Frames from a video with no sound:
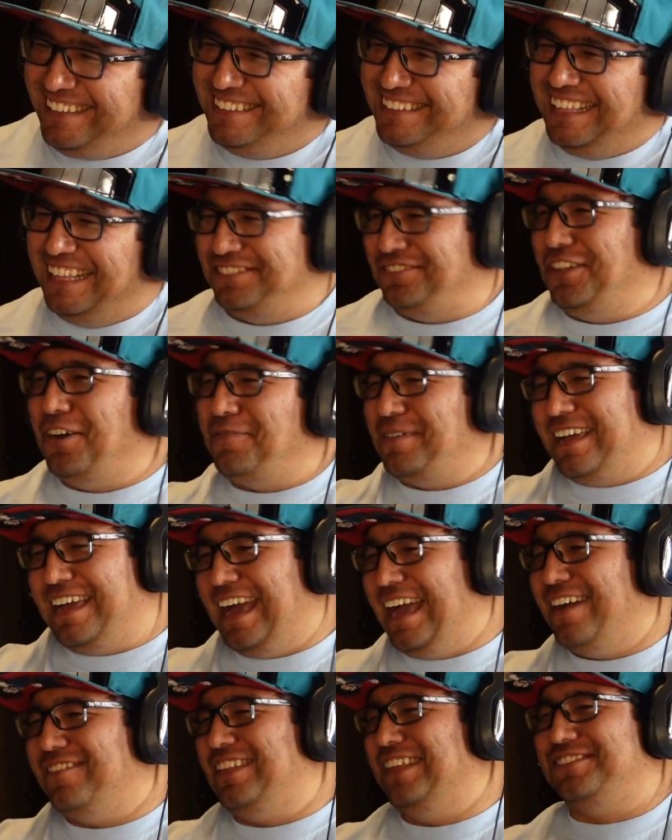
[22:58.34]
That's all we
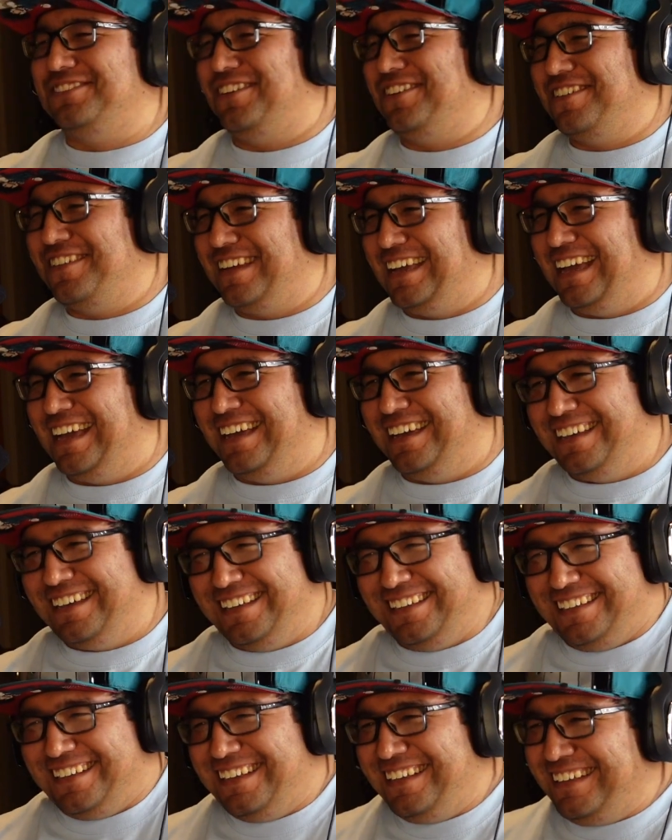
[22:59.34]
have. That's all you
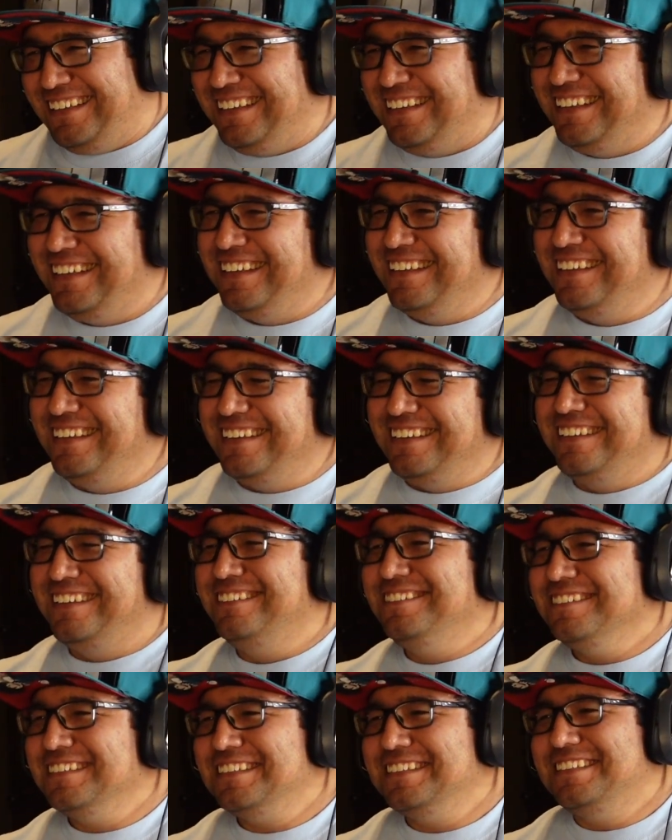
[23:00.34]
get.
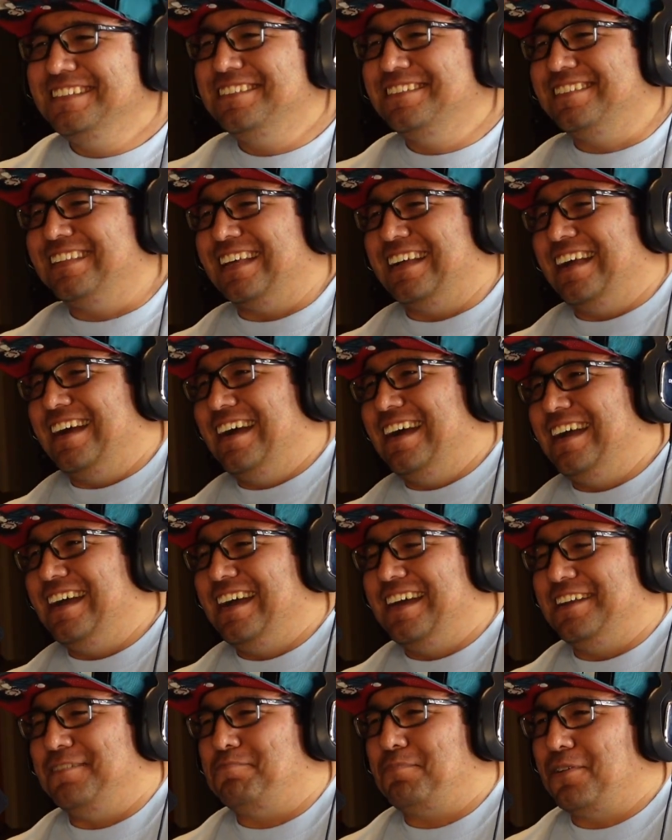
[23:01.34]
Like, I
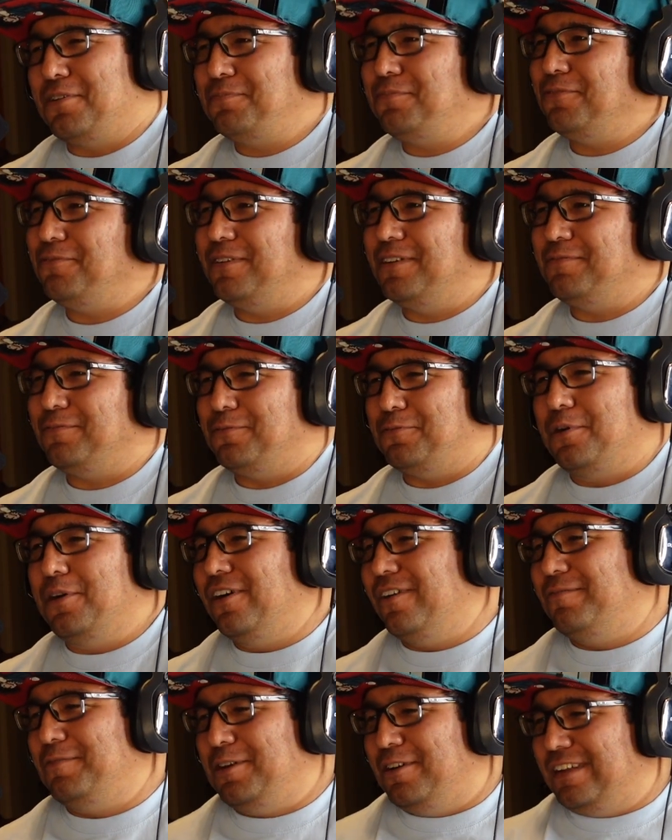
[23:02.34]
had a purple one. We
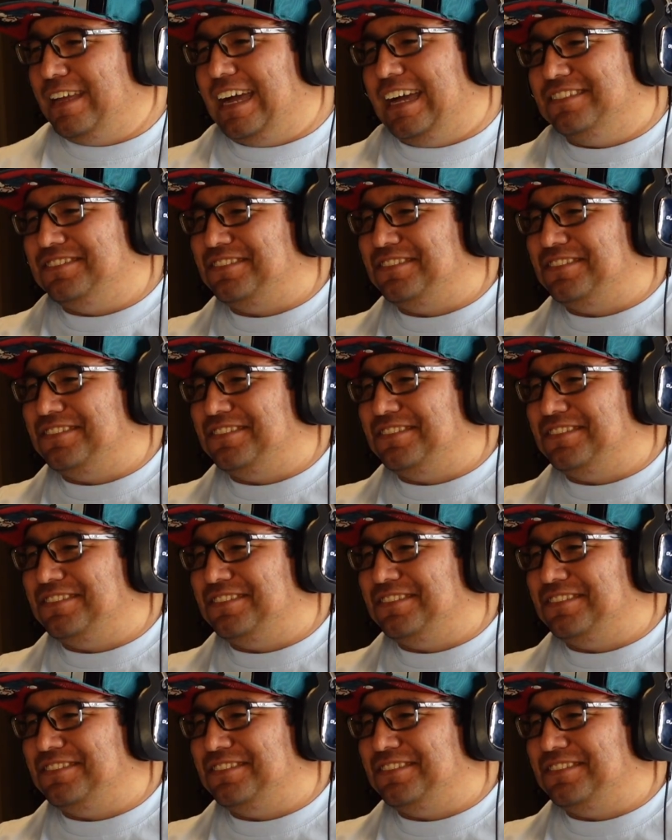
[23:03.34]
only got